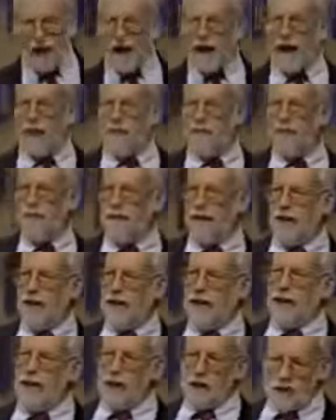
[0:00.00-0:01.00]
it or not,
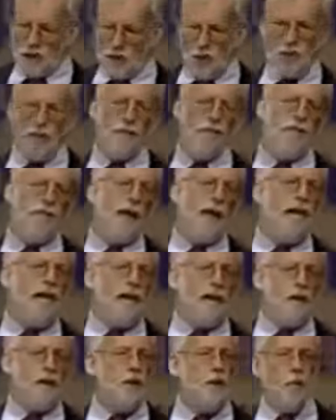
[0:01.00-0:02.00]
the Duke of
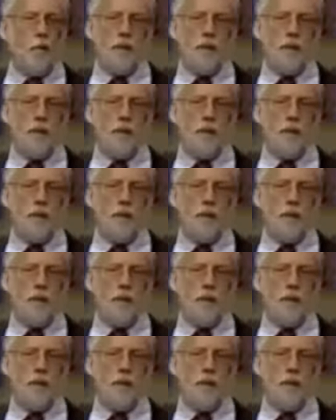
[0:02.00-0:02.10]
Clarence,